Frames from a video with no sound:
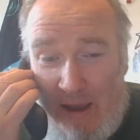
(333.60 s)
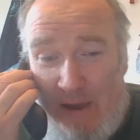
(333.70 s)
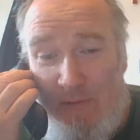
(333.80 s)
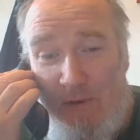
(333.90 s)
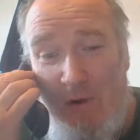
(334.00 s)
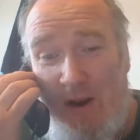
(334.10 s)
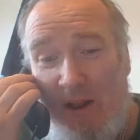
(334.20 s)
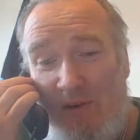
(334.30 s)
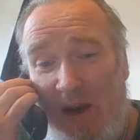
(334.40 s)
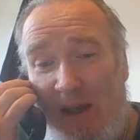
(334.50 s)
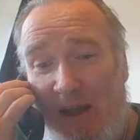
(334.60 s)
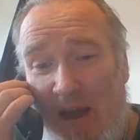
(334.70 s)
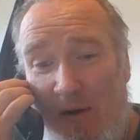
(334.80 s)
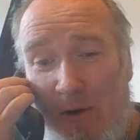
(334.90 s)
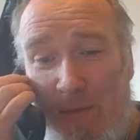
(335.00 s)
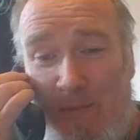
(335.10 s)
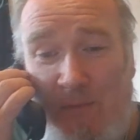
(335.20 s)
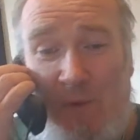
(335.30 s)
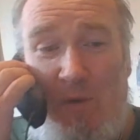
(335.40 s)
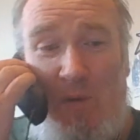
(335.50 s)
If you're an angelic healer
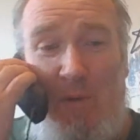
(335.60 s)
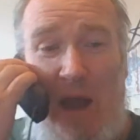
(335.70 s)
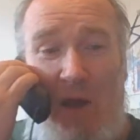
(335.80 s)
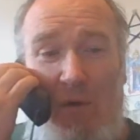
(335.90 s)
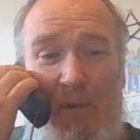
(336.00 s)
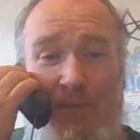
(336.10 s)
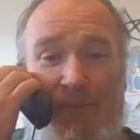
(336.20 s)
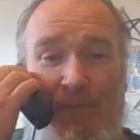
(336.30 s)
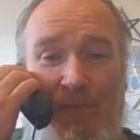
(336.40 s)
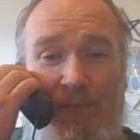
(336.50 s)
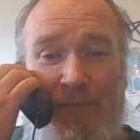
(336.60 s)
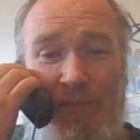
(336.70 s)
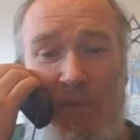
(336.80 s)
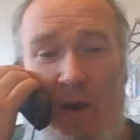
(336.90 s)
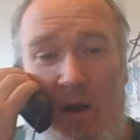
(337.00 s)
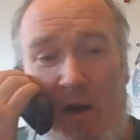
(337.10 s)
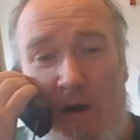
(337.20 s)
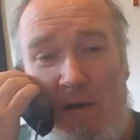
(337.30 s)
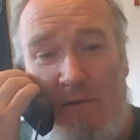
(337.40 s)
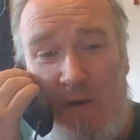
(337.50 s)
with the power
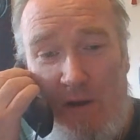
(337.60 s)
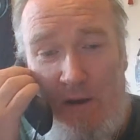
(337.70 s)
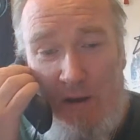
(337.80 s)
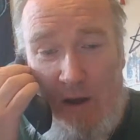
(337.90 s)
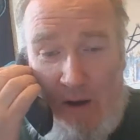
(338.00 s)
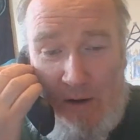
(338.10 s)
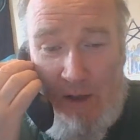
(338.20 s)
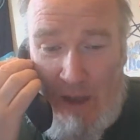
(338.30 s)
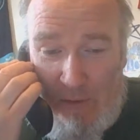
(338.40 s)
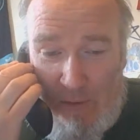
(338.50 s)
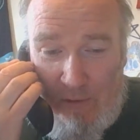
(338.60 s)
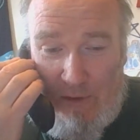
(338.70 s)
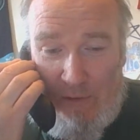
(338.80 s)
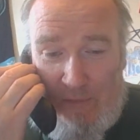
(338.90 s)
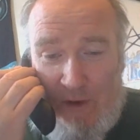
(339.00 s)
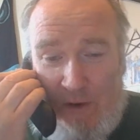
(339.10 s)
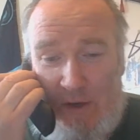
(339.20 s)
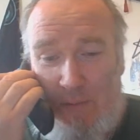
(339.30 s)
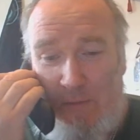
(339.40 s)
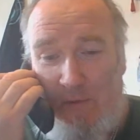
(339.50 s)
of archangels at your
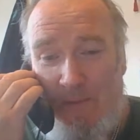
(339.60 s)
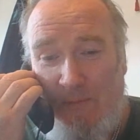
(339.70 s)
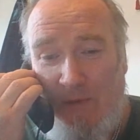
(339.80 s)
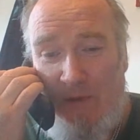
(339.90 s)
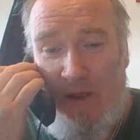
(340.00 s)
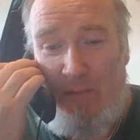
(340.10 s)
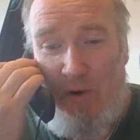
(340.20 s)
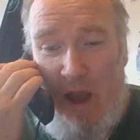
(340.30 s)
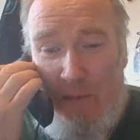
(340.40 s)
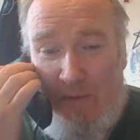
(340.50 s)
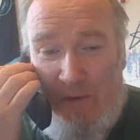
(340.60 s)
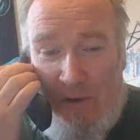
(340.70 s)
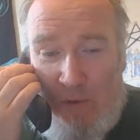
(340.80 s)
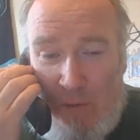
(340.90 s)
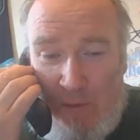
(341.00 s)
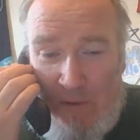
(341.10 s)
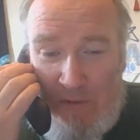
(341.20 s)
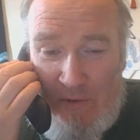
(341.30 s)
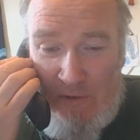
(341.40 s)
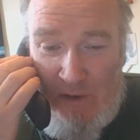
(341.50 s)
fingertips, then perhaps the normal
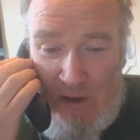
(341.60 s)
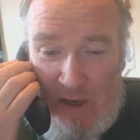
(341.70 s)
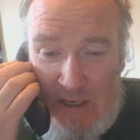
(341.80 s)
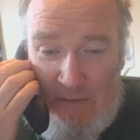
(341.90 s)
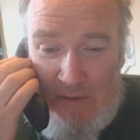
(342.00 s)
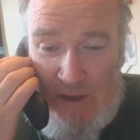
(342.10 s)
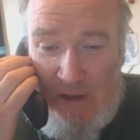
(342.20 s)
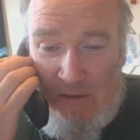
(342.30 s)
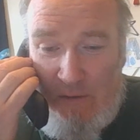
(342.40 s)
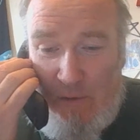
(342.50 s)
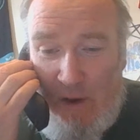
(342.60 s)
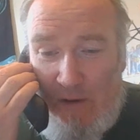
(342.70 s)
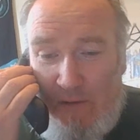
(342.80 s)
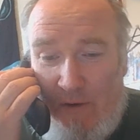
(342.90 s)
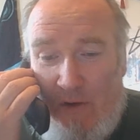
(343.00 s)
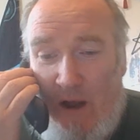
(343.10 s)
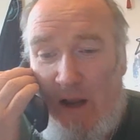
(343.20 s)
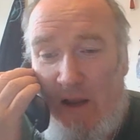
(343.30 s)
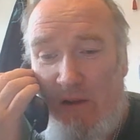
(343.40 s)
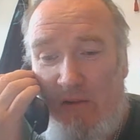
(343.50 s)
physical activity isn't right for your
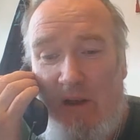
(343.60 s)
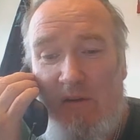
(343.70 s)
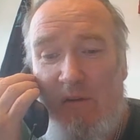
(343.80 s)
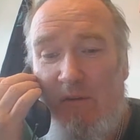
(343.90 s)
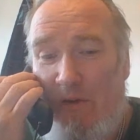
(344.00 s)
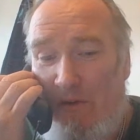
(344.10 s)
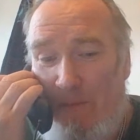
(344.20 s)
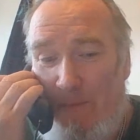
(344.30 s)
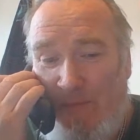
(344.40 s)
highly sensitive system.